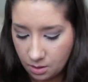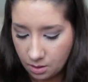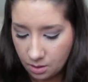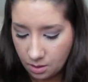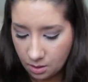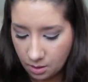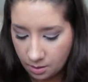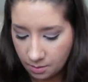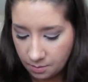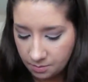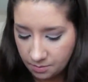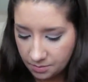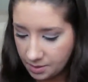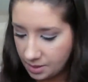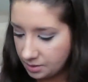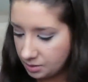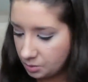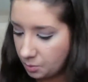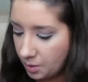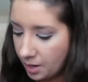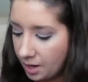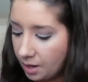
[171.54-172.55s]
um,
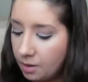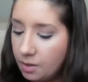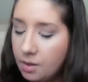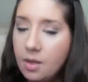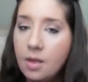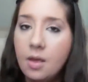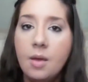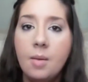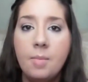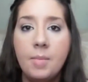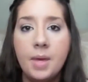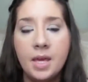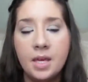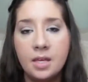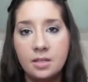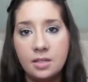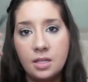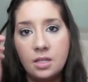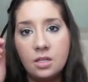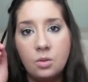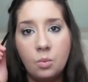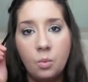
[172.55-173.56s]
as well
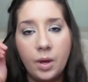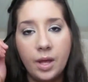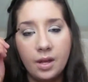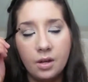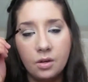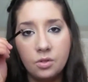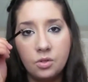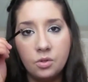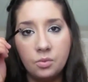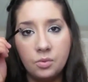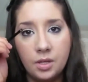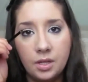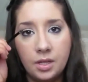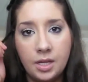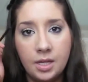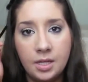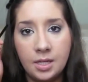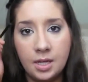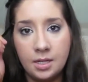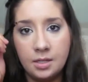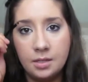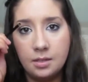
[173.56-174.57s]
because it wears really
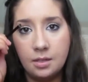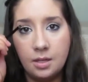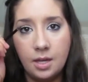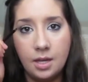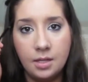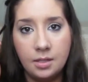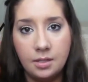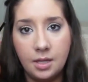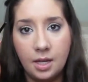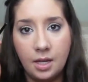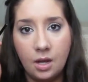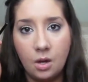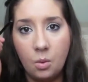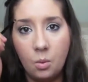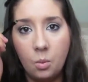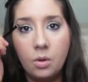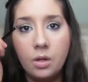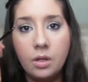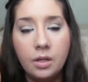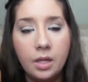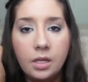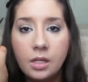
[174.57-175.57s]
nicely as like a
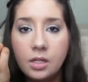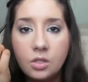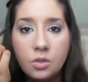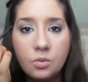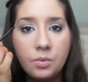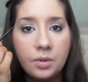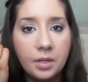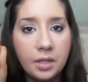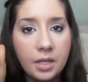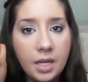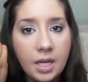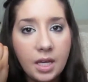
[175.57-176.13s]
like it's really